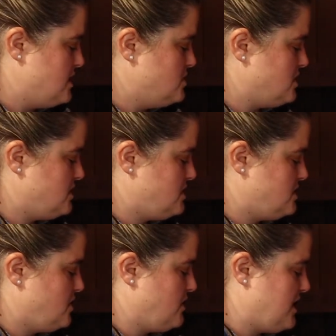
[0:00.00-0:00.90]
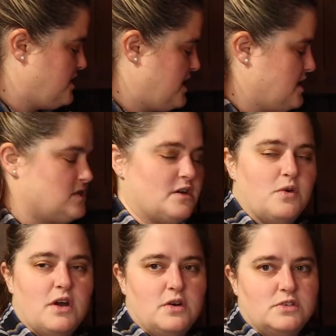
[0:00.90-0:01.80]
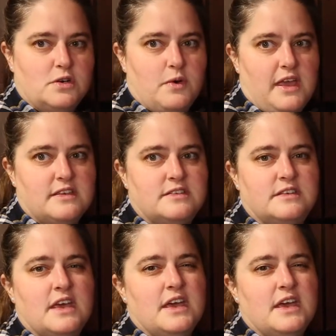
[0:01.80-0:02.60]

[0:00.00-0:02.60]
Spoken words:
just so that things don't go to waste.